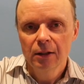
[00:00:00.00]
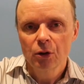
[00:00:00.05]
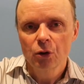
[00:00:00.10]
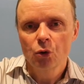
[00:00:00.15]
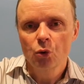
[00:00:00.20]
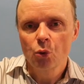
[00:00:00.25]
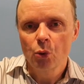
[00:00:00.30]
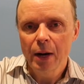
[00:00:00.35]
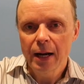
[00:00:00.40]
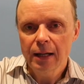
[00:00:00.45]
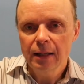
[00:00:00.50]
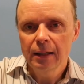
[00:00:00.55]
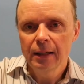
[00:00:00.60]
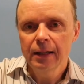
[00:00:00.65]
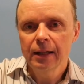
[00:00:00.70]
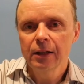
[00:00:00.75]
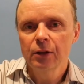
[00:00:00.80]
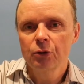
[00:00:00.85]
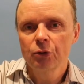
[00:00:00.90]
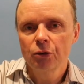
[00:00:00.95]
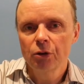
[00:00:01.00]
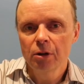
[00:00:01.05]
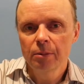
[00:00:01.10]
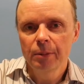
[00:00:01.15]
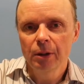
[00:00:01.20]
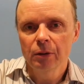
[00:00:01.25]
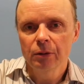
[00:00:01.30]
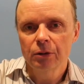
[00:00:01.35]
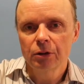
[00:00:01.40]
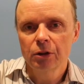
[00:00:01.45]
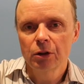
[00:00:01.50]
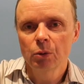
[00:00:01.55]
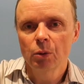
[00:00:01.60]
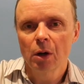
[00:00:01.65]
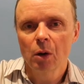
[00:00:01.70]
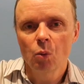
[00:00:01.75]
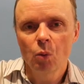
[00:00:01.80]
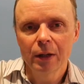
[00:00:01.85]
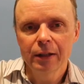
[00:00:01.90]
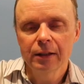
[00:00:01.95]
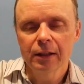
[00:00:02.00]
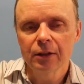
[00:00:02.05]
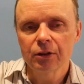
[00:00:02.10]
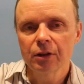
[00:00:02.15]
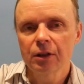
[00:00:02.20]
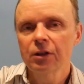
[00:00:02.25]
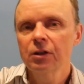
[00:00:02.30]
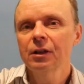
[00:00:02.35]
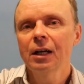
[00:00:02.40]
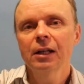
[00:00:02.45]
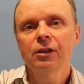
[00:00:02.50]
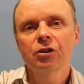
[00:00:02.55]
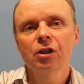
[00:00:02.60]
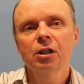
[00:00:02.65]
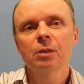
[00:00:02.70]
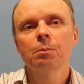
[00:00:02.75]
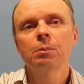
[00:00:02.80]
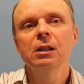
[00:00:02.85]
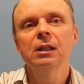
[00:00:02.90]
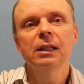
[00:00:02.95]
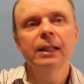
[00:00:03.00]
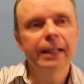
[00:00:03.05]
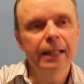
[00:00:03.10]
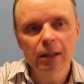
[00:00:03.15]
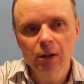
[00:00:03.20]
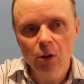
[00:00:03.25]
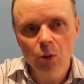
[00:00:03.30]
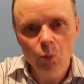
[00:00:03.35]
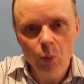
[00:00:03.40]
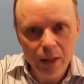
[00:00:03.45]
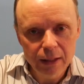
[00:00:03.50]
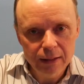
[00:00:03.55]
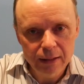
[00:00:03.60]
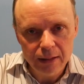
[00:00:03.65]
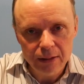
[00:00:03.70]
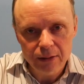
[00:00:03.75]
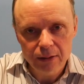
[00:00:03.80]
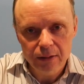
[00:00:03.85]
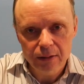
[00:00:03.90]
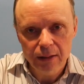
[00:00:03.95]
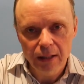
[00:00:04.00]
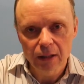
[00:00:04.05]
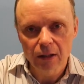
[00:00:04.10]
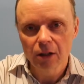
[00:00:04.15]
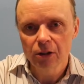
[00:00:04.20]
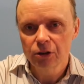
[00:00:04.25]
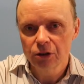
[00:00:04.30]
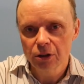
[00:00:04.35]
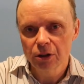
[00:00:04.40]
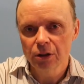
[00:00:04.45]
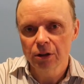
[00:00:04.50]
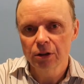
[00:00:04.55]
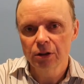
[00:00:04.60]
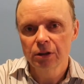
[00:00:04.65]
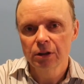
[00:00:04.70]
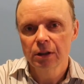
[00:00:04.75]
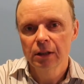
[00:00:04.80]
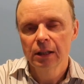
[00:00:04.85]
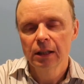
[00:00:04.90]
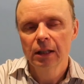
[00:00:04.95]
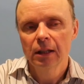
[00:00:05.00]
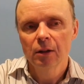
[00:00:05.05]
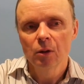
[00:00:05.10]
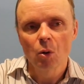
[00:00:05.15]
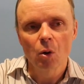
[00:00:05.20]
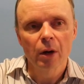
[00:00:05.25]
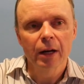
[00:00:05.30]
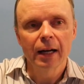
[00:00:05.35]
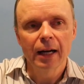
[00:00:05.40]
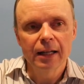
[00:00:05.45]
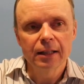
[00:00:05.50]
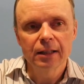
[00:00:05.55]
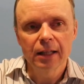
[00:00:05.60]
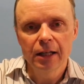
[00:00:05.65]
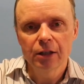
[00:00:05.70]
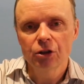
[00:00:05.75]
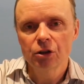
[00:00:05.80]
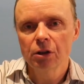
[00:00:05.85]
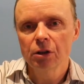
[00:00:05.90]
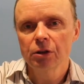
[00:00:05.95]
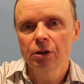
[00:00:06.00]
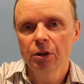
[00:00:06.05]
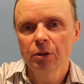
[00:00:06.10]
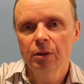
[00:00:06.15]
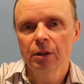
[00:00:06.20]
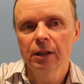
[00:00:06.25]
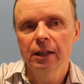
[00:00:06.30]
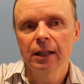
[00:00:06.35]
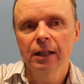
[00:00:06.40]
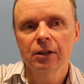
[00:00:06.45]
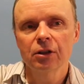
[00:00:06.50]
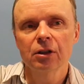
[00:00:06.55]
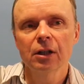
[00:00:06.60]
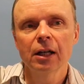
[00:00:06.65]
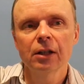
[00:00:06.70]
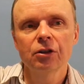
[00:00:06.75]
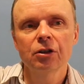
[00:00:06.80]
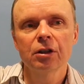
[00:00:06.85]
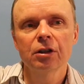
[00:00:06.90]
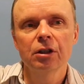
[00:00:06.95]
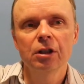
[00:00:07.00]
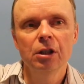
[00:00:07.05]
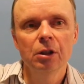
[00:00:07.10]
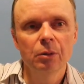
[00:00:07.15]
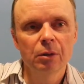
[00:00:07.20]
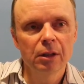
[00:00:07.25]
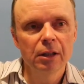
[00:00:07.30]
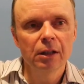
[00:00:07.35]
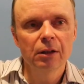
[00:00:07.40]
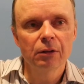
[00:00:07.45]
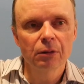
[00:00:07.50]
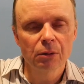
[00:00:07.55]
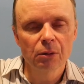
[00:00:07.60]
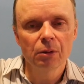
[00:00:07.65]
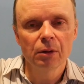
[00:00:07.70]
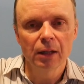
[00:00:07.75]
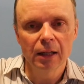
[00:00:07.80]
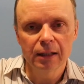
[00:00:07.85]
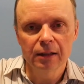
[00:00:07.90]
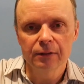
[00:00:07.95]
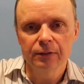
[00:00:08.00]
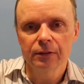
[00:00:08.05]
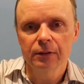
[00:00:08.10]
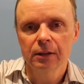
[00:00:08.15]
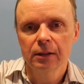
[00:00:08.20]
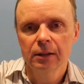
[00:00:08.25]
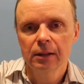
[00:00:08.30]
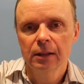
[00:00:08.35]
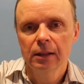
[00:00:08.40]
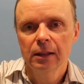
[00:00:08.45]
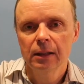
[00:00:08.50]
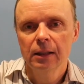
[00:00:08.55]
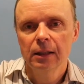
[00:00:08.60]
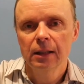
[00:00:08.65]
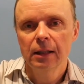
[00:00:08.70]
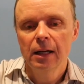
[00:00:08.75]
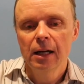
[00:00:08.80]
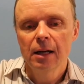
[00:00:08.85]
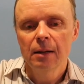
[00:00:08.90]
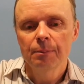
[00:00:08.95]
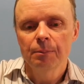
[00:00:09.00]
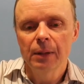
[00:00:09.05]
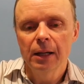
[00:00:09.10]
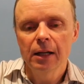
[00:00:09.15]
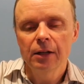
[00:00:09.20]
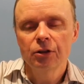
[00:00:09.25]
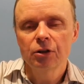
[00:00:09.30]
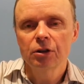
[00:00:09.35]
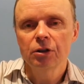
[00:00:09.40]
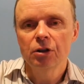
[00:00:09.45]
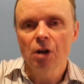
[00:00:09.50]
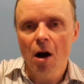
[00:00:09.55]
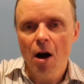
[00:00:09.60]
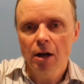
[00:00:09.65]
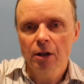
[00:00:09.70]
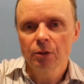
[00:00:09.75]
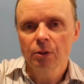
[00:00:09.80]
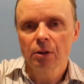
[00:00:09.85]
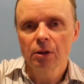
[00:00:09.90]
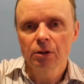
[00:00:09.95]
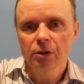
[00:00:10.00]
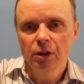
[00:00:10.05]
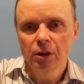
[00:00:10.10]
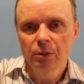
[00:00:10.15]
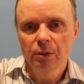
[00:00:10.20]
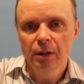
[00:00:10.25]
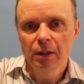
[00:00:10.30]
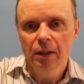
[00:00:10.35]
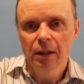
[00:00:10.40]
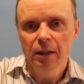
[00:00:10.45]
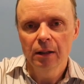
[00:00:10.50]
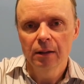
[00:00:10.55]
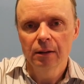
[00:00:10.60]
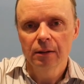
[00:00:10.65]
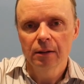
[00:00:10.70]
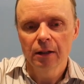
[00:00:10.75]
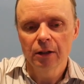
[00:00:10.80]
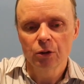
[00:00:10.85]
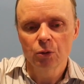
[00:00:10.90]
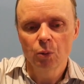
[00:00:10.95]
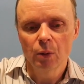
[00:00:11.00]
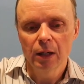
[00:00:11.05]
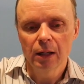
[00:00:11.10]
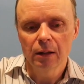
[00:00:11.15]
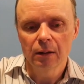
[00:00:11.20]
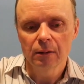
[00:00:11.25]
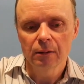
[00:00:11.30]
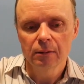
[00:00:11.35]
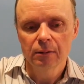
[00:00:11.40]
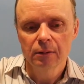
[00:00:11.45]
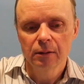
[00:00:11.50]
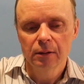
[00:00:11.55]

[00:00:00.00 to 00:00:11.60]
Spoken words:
greatly contributes to our oneness. It's not just political oneness in our church, organizational unity. It's not just unity through love, but it's doctrinal unity as well.